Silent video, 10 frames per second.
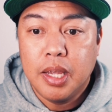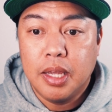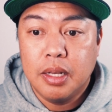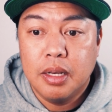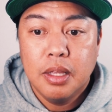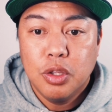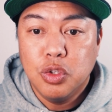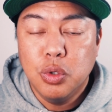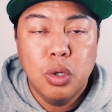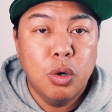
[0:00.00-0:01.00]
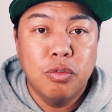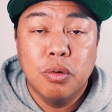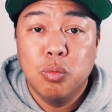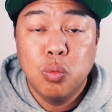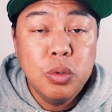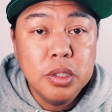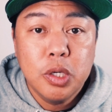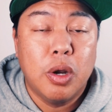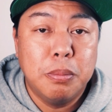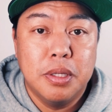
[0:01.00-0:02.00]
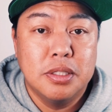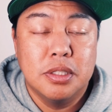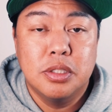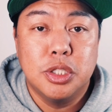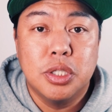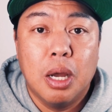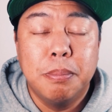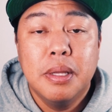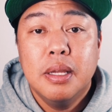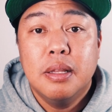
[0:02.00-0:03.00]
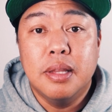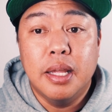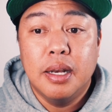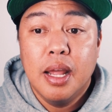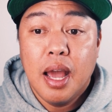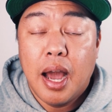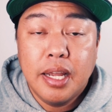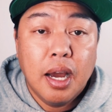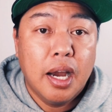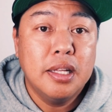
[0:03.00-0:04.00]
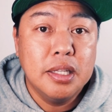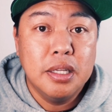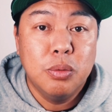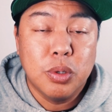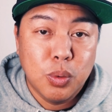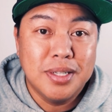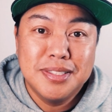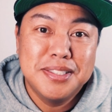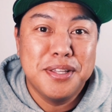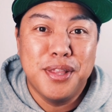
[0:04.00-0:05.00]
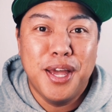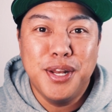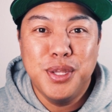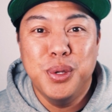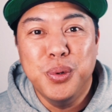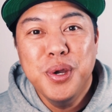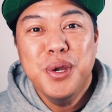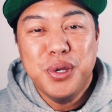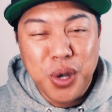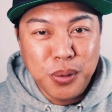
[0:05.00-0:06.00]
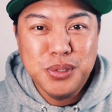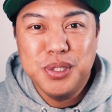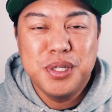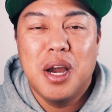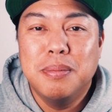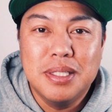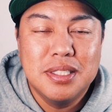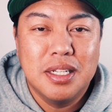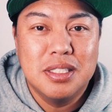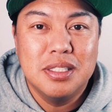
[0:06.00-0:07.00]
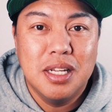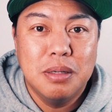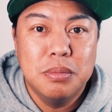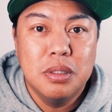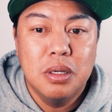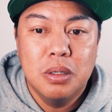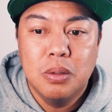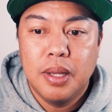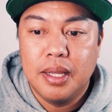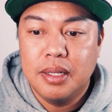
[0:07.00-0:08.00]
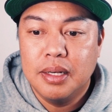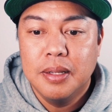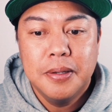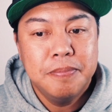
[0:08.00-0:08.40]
and you know of really great places to shop, then I highly request that you go into the comment section down below and